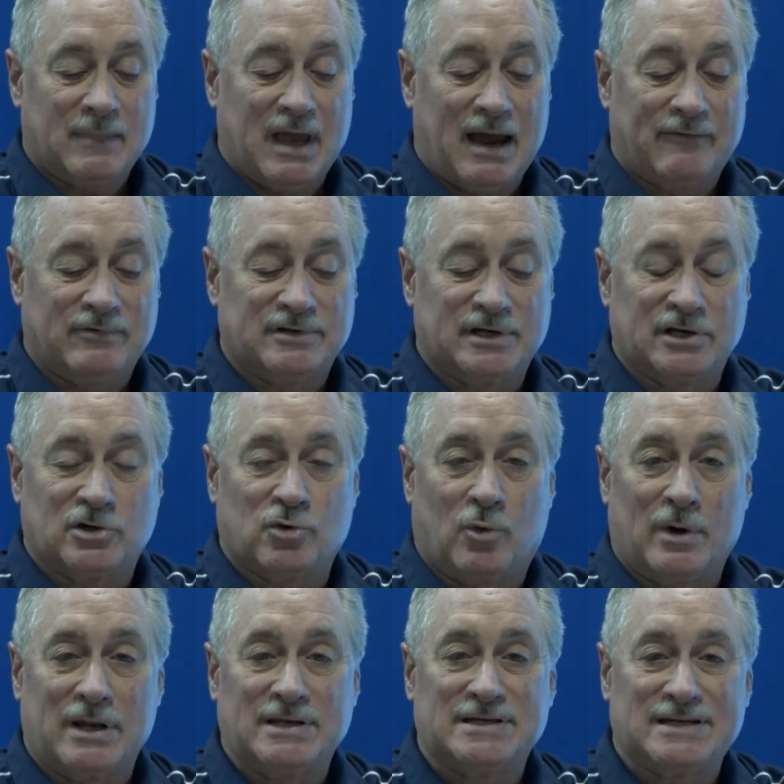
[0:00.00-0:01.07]
averaging
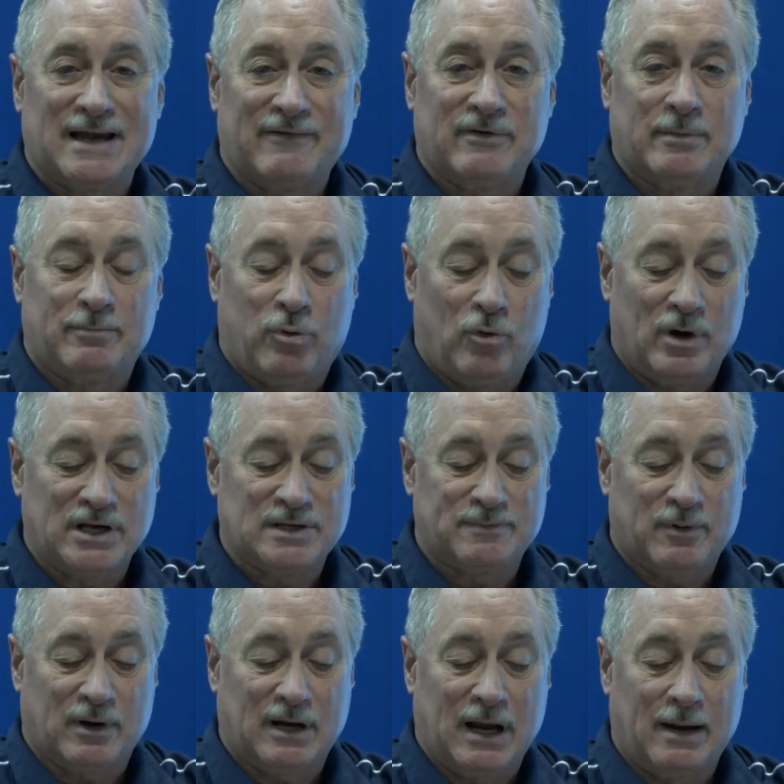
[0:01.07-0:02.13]
27 points
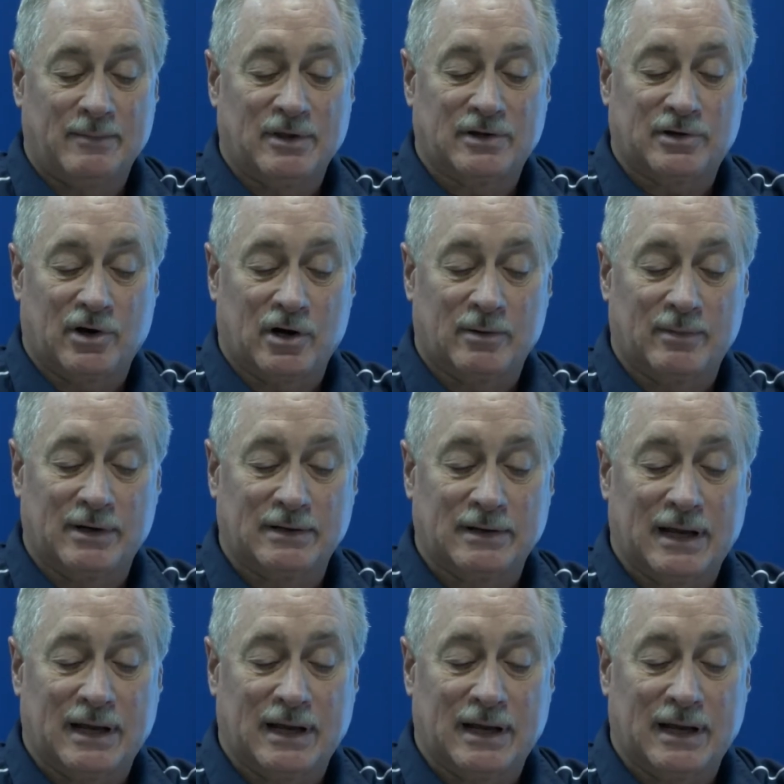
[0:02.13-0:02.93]
per game in the tournament